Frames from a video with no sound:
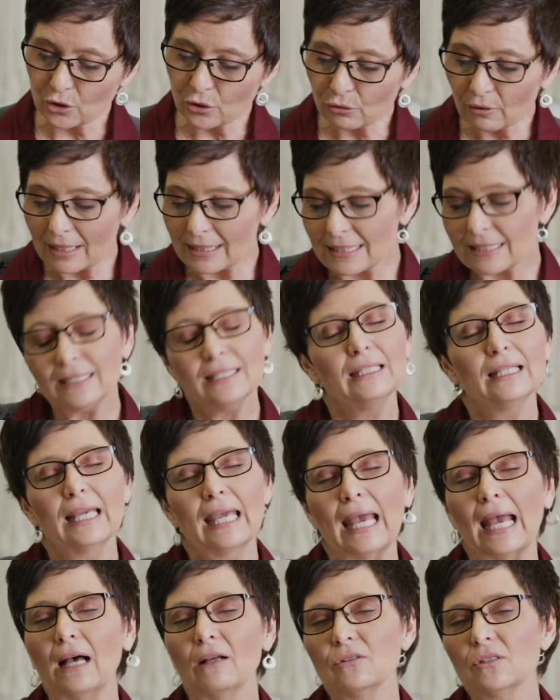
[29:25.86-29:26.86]
trust in the
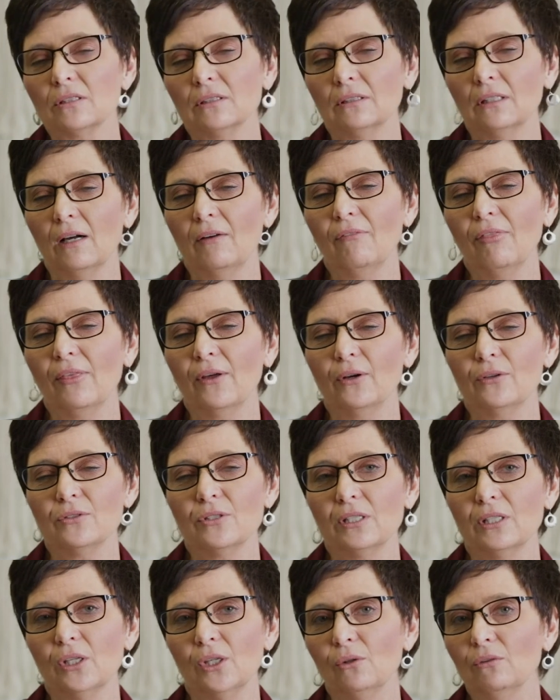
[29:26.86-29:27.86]
counsel of
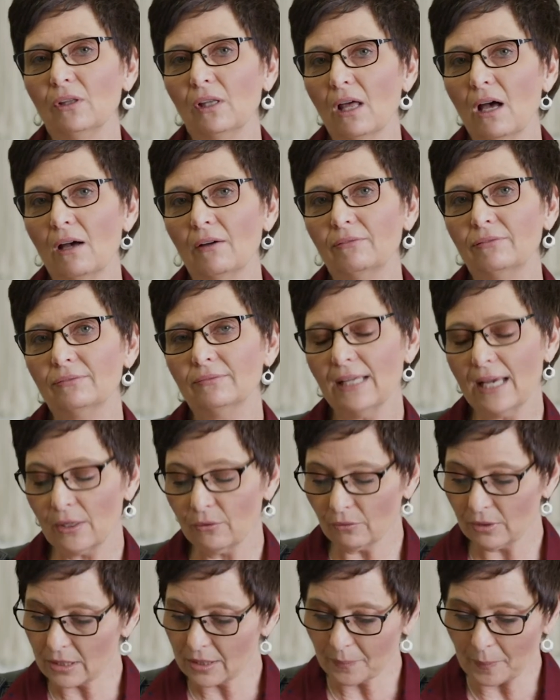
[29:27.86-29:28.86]
those that you love
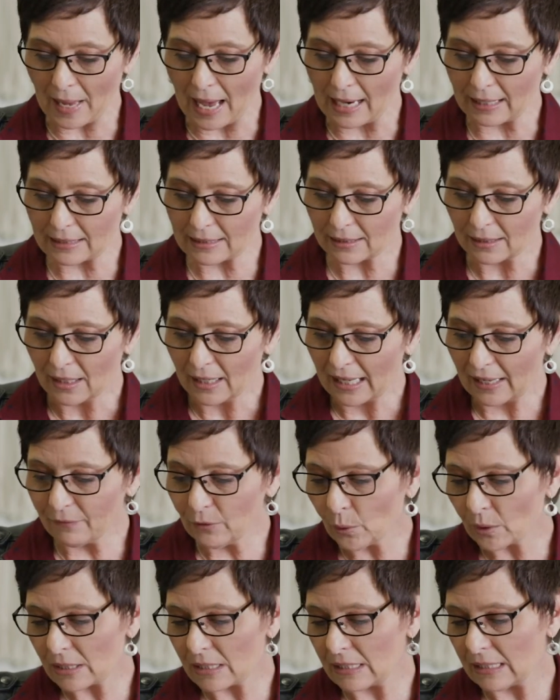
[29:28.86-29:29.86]
and respect.
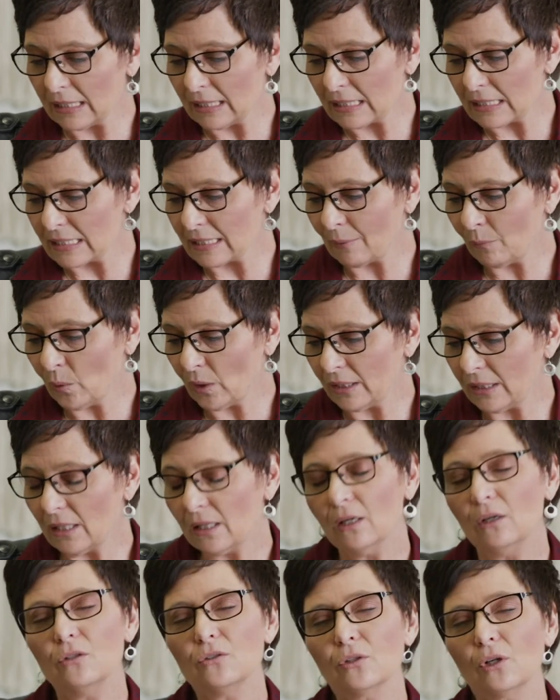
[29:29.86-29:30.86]
If you are seeing someone
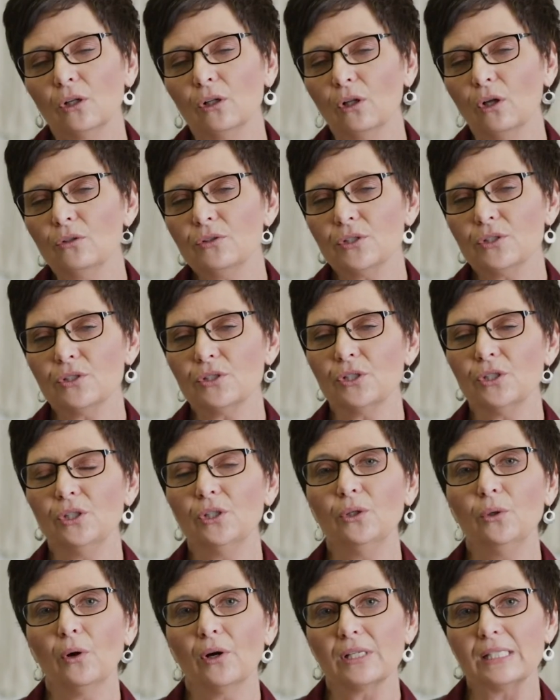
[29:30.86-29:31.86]
and those closest to
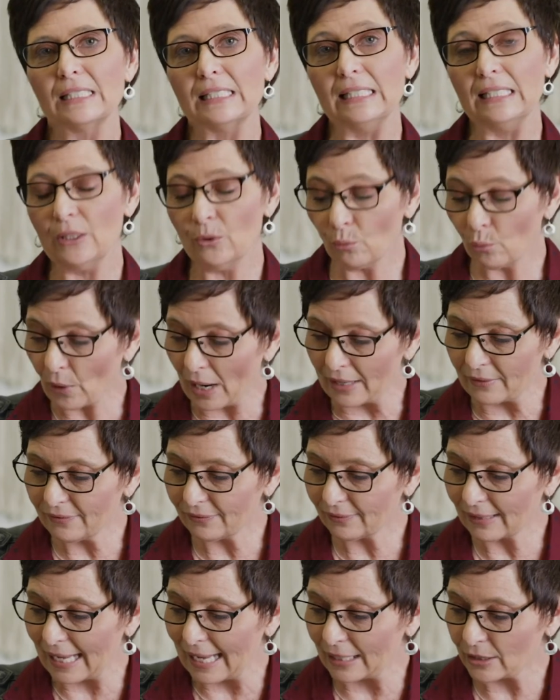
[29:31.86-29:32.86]
you are seeing red
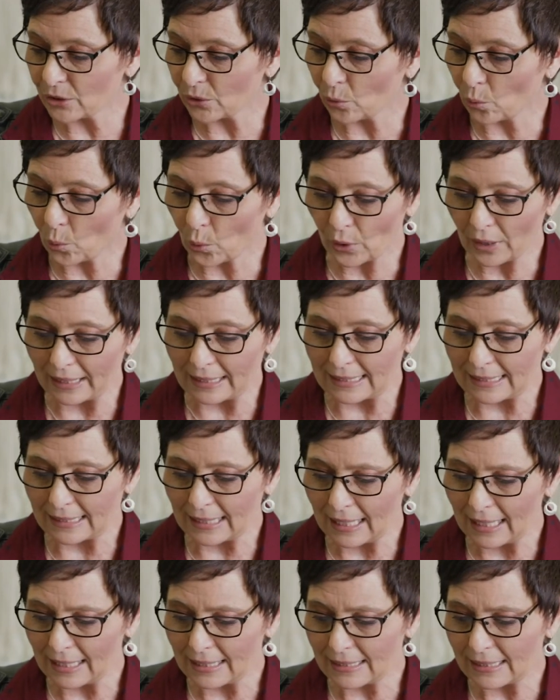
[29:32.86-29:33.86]
flags or warning
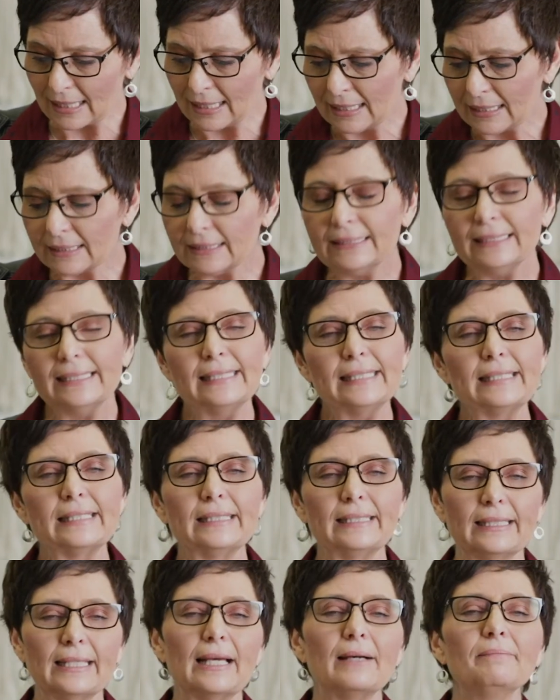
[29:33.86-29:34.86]
signs, listen
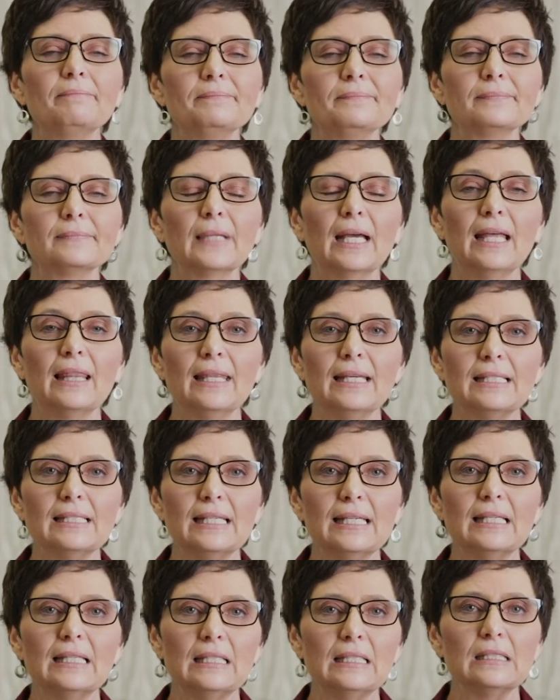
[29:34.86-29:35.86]
to them and then
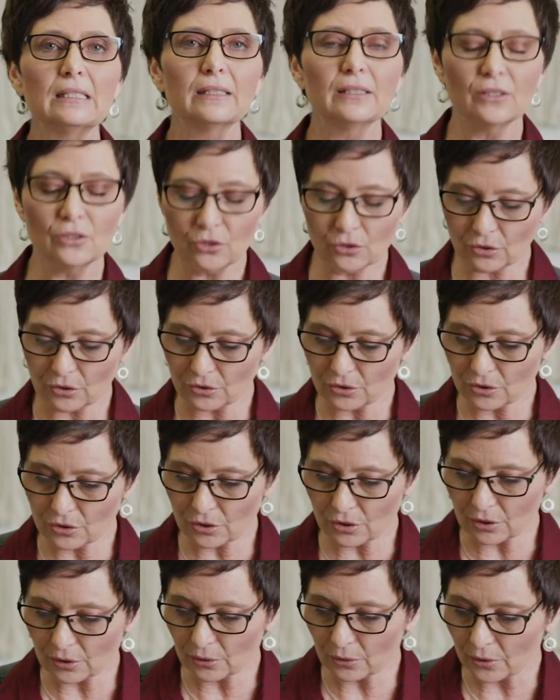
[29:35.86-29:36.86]
take these concerns
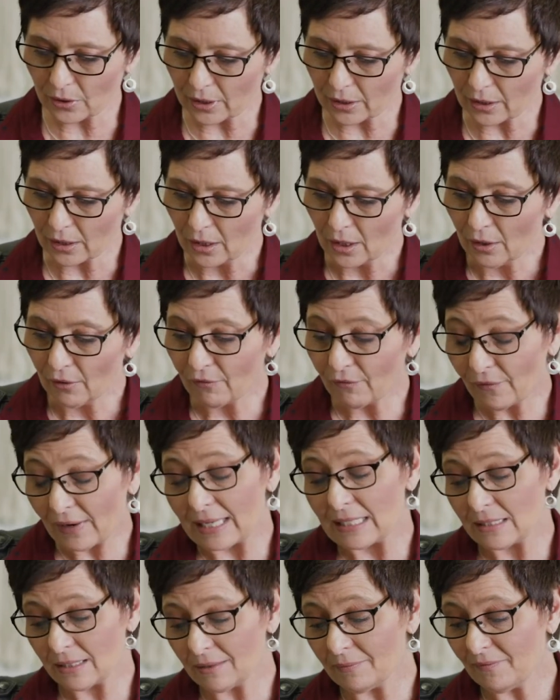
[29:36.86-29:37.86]
to the Lord.
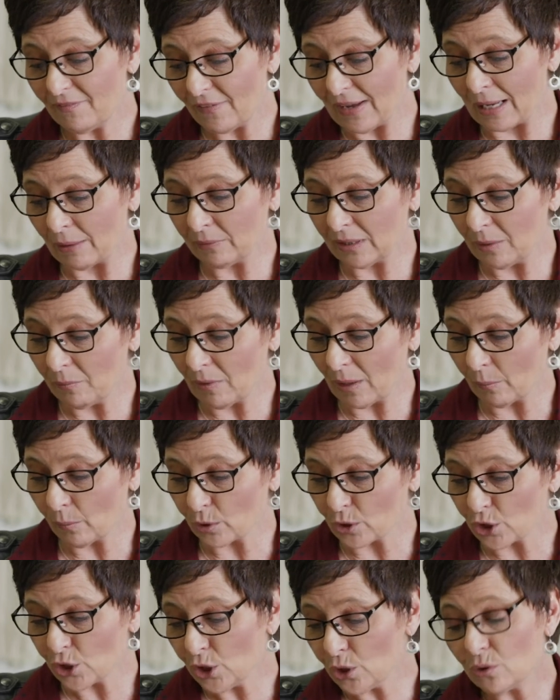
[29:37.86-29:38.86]
Friends and family
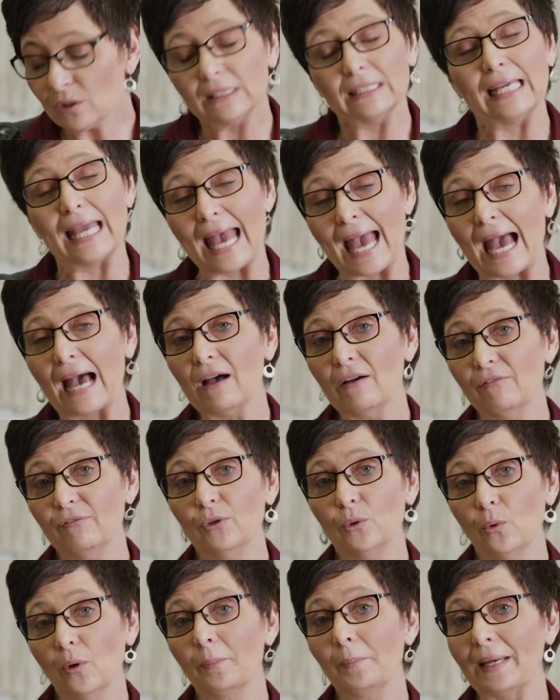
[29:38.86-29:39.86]
members usually
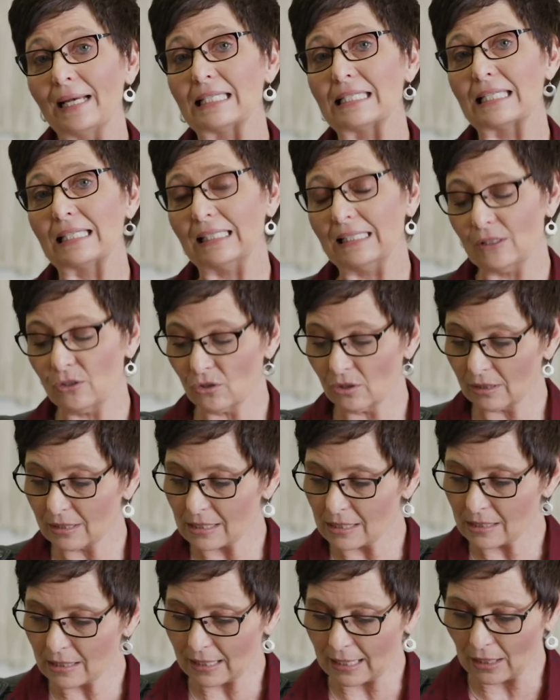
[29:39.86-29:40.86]
have your best
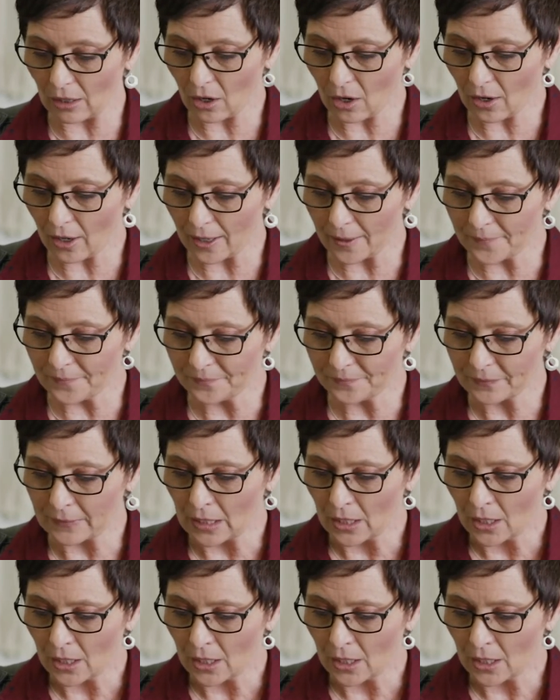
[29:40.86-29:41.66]
interest at heart.